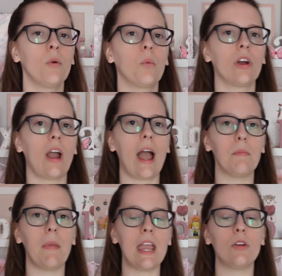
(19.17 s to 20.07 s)
where I
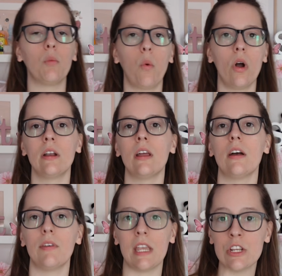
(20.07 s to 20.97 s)
made one
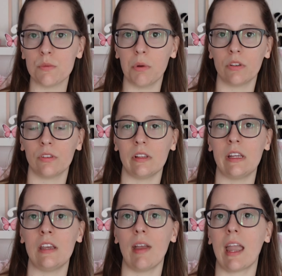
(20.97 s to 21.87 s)
of each book sleeve